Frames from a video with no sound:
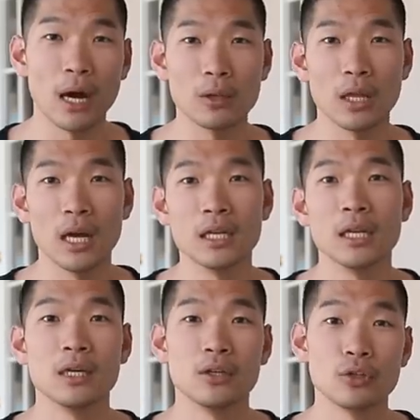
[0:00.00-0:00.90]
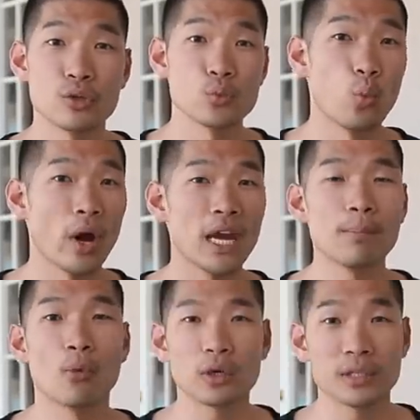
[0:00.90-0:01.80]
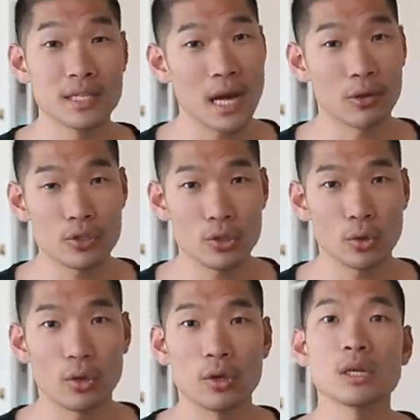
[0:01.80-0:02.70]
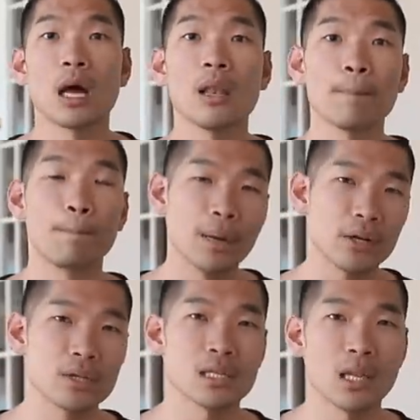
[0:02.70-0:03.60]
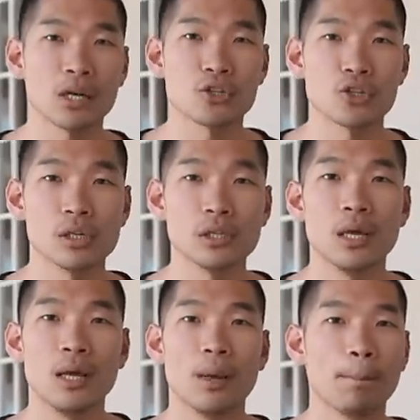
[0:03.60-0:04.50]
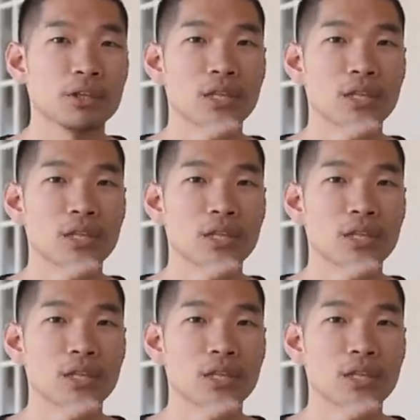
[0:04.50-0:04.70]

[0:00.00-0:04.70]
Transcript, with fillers: outlet, there's way more designer stores, a bigger selection, but